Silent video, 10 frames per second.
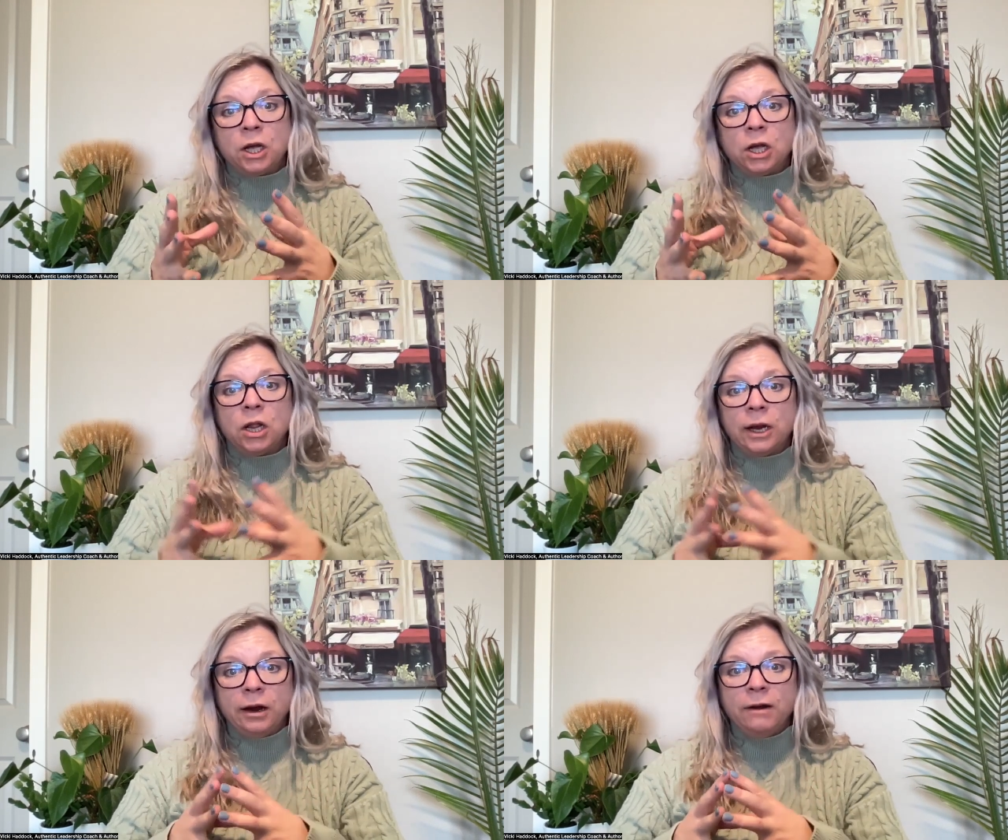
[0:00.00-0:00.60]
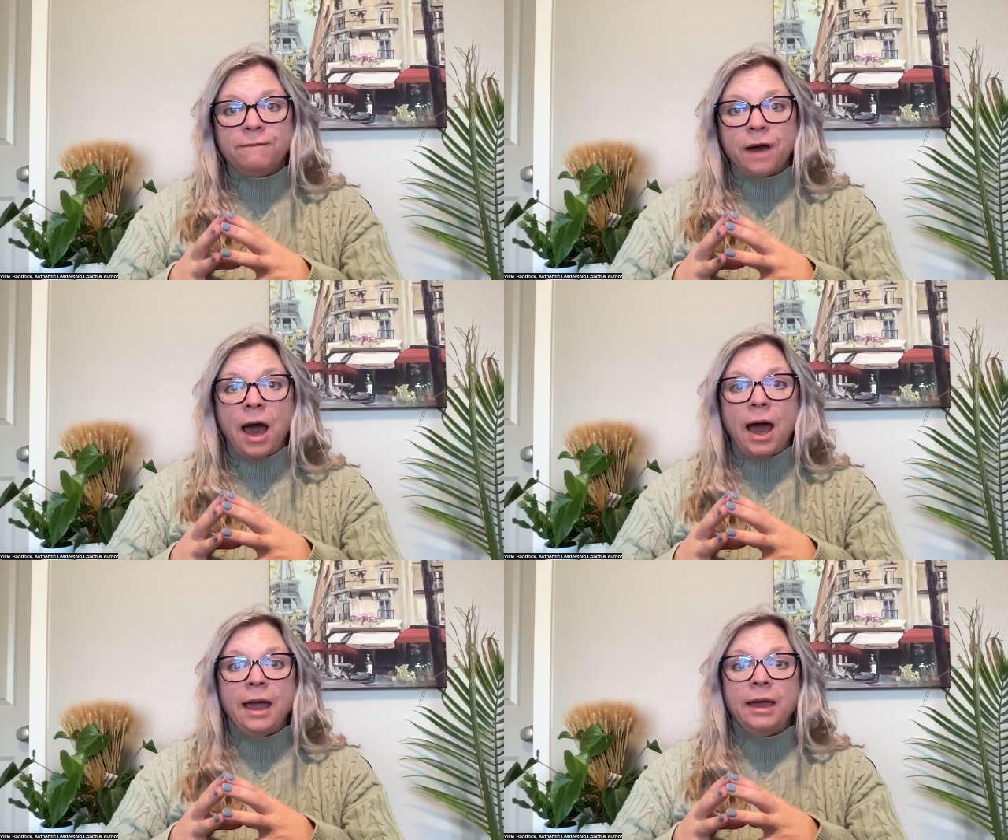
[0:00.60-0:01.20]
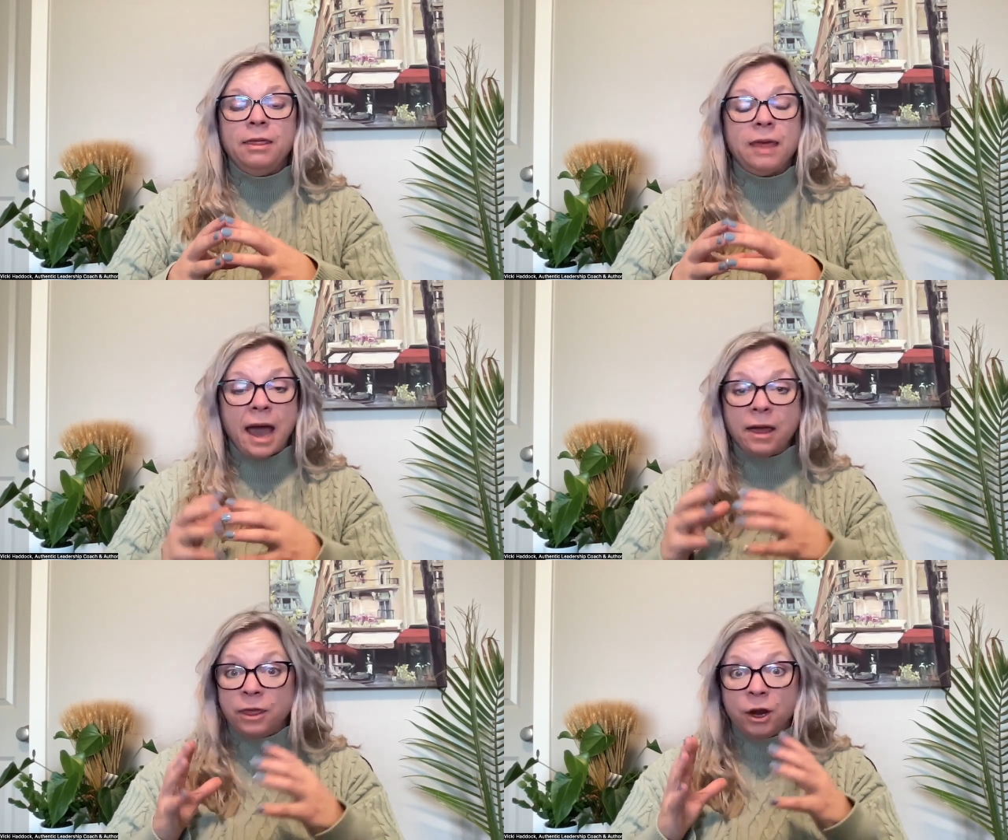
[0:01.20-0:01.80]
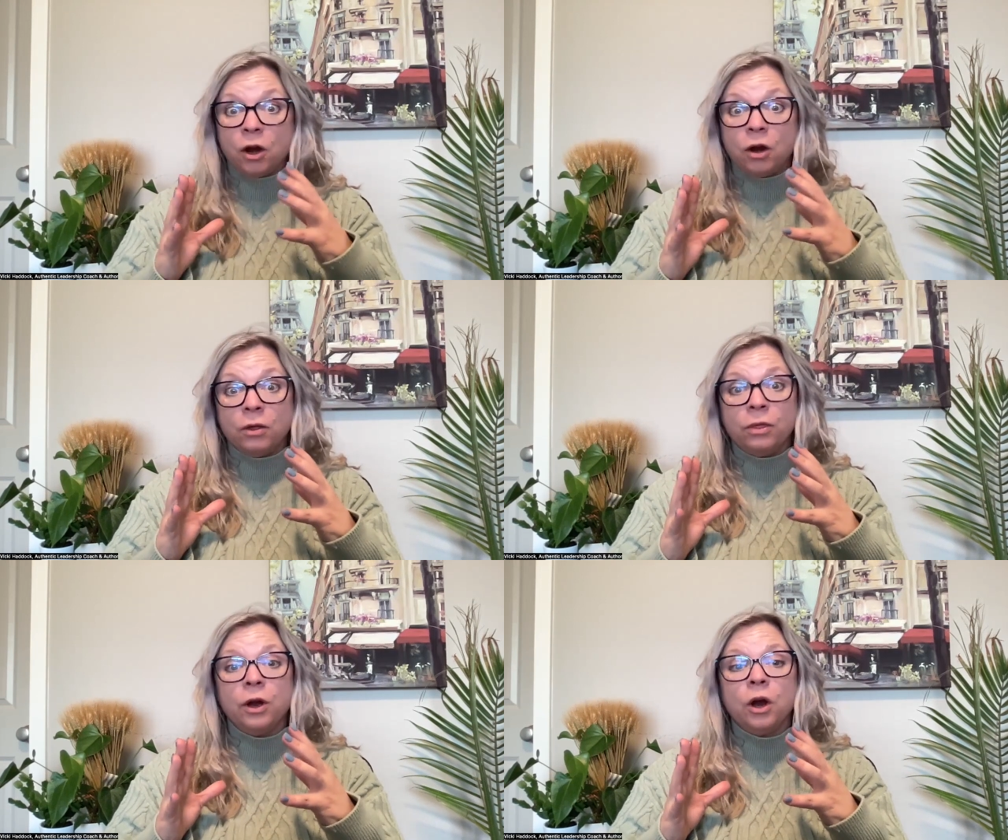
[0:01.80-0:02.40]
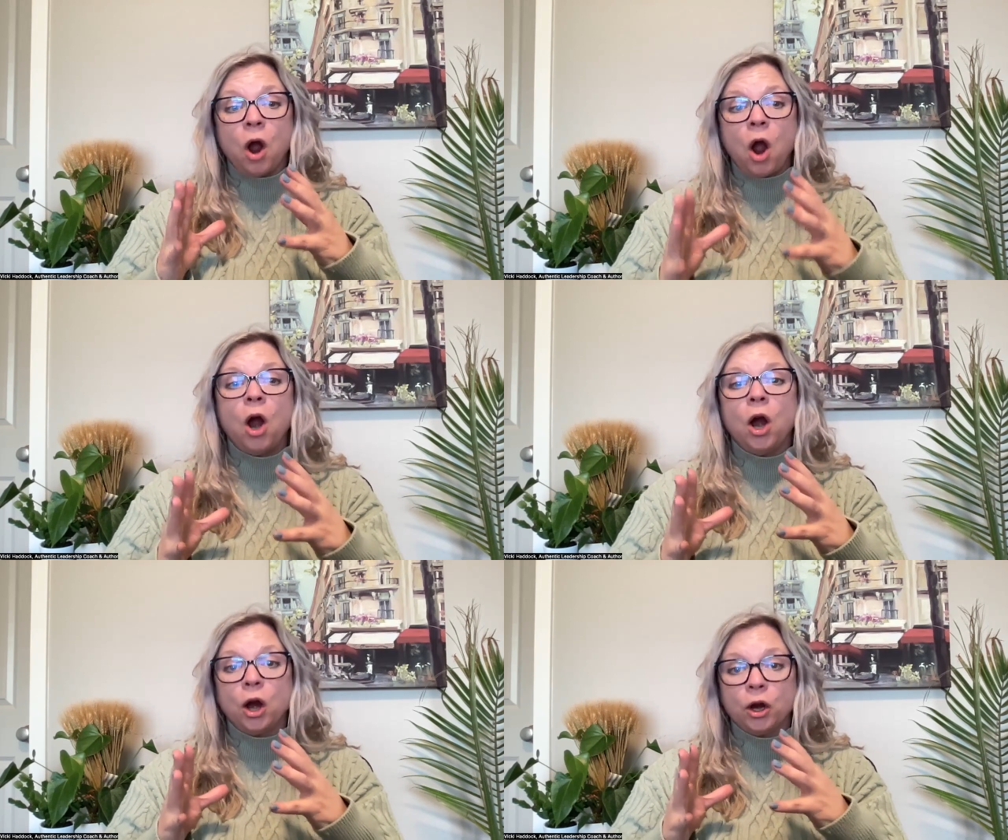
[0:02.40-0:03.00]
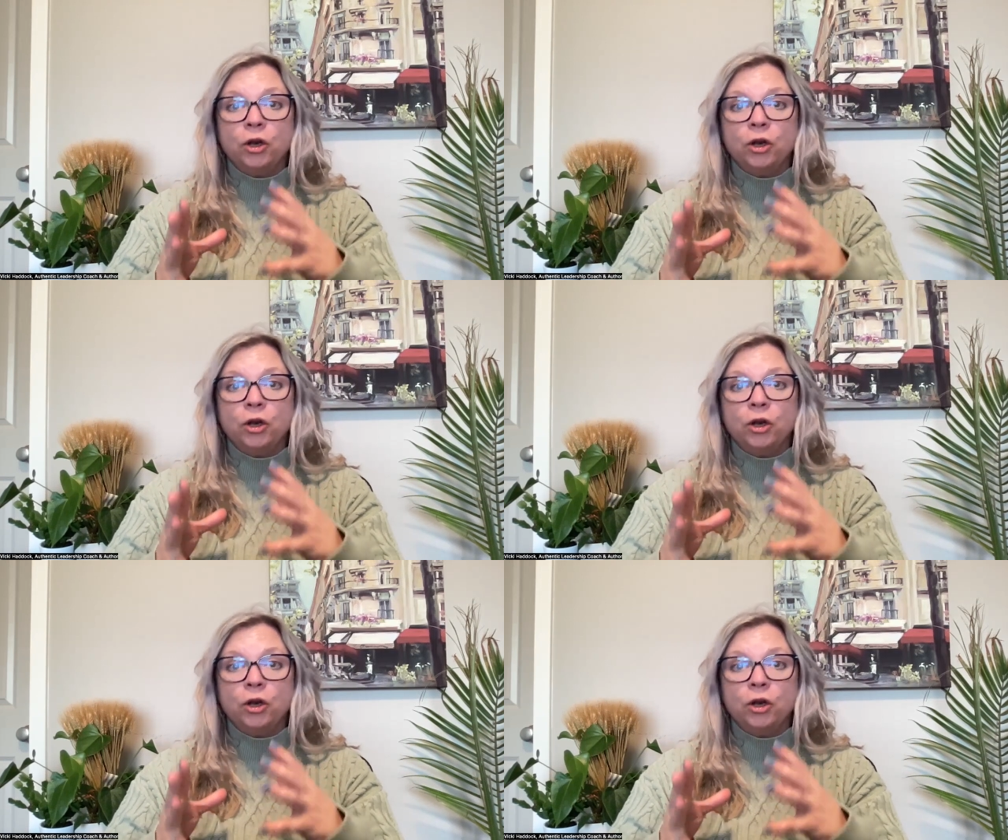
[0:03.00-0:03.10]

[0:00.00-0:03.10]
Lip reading: clarify that there are